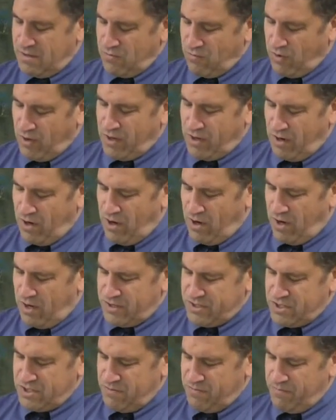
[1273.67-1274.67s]
What an
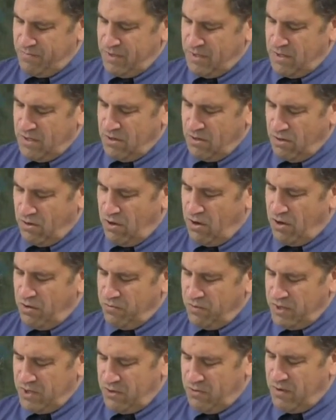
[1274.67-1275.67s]
awesome God
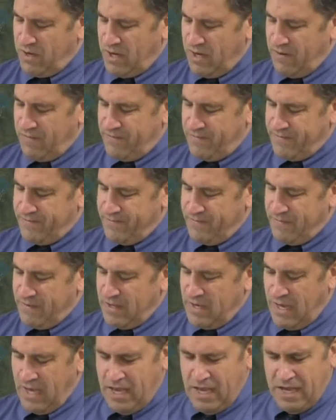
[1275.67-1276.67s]
we do have.
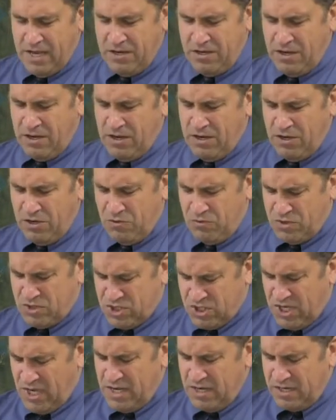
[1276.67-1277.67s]
And who
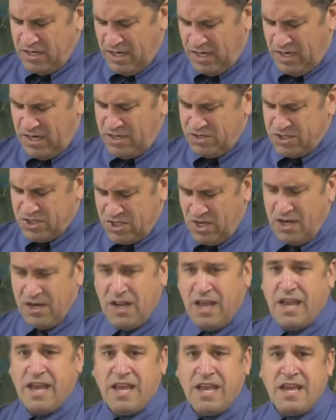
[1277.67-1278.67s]
sent his son,
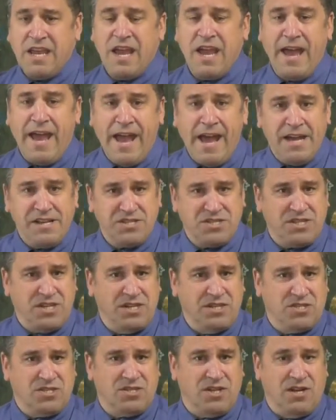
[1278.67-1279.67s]
he asked
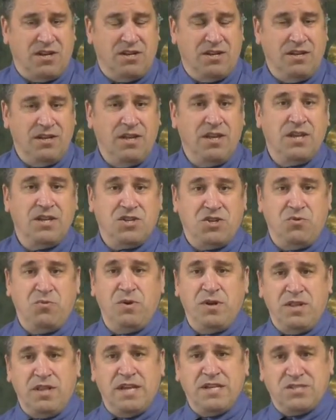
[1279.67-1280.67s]
his son. Do you
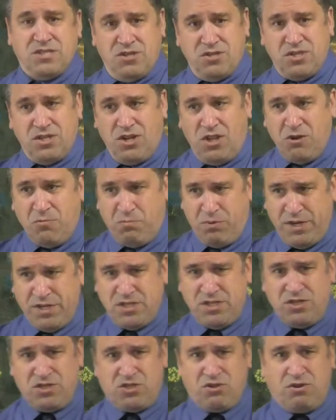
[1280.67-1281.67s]
realize there's another
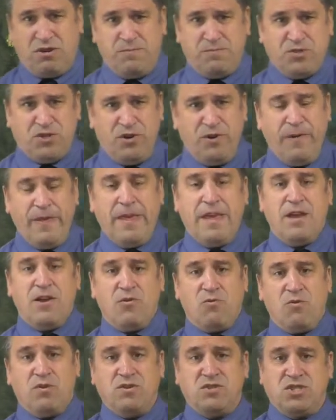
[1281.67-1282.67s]
place in the scripture
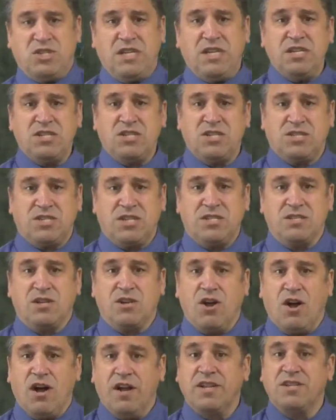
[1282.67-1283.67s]
where Jesus says,
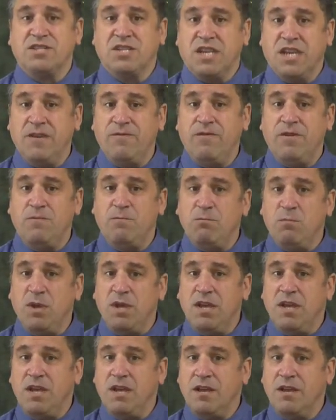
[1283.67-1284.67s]
God has given
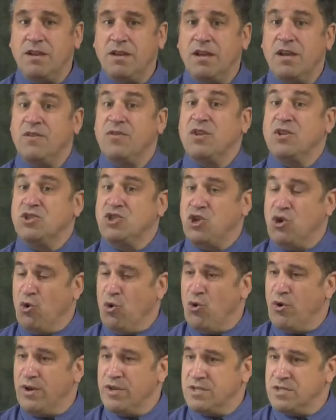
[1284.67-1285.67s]
me the
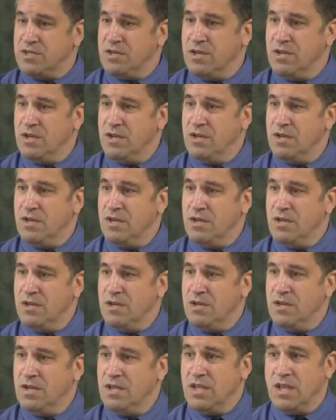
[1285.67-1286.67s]
choice
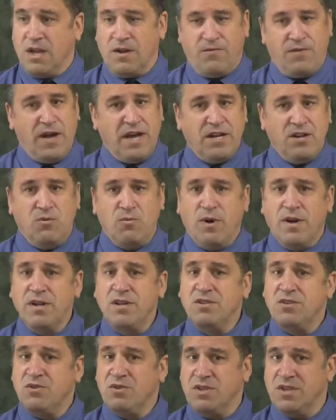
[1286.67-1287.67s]
that if I don't want
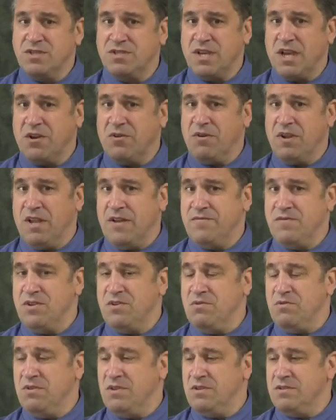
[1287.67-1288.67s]
to do this, I don't have to
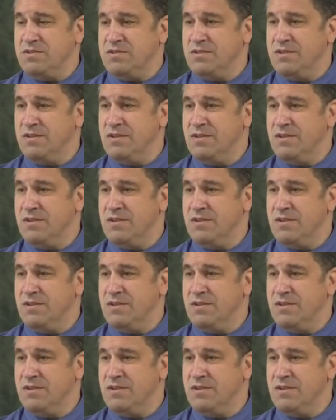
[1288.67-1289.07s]
do this.